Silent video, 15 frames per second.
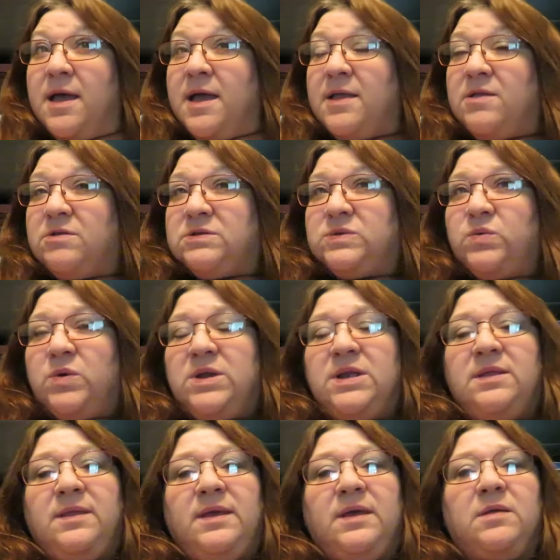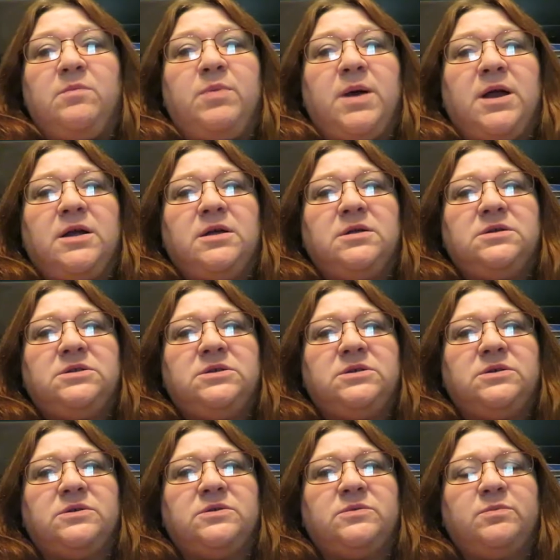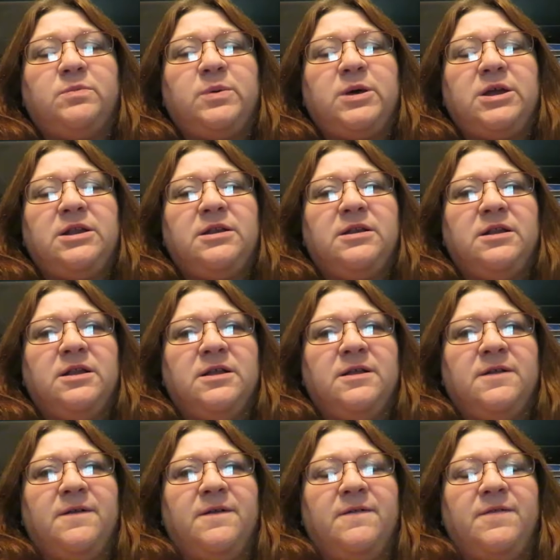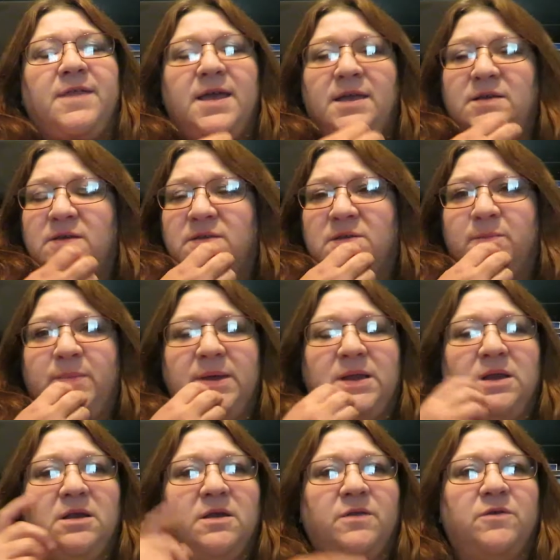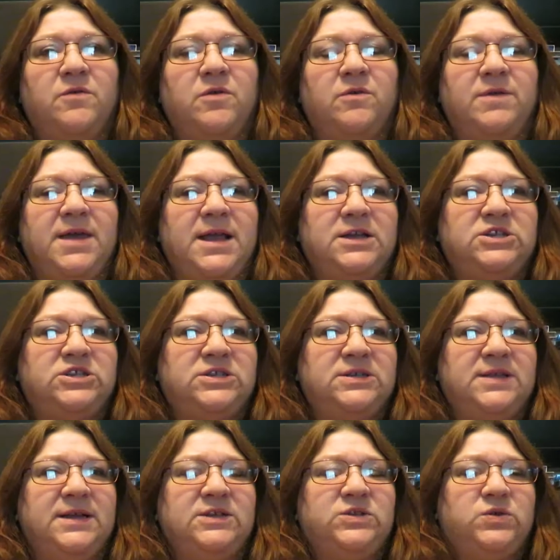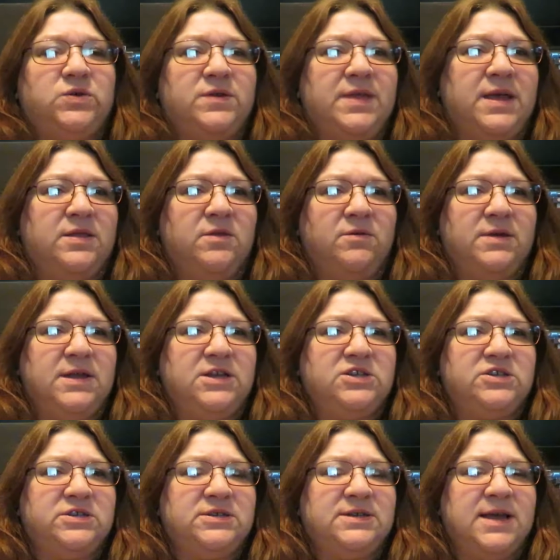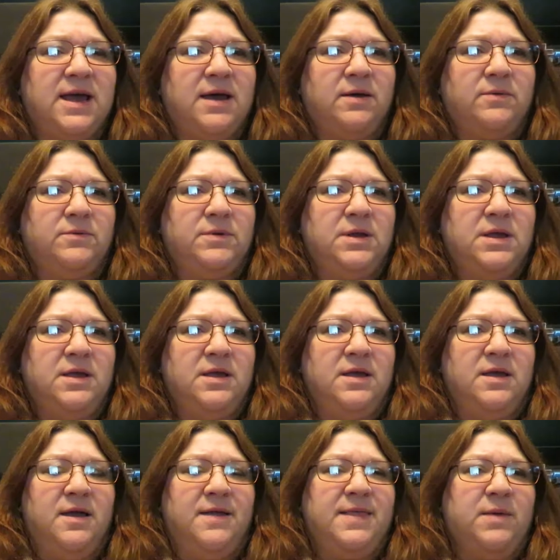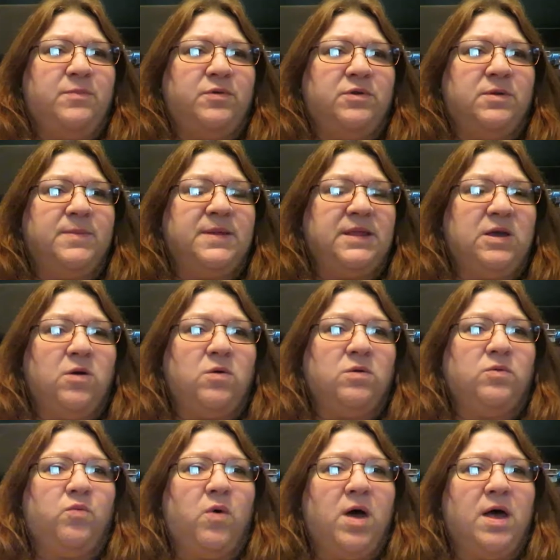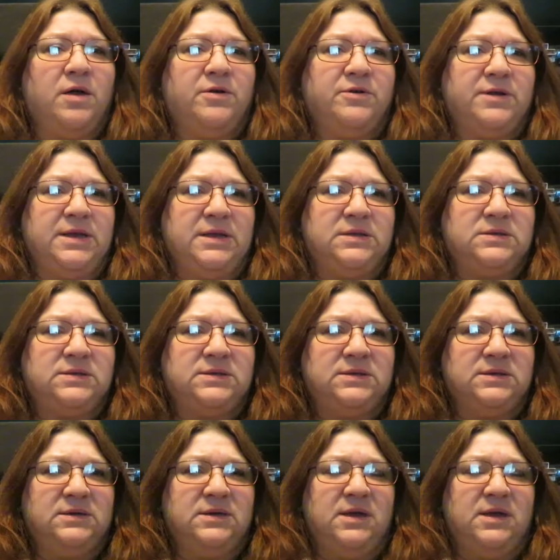And there's one in Lincoln Park too, but they used to be in another location. They tore that location down and they put them in the old Walgreens.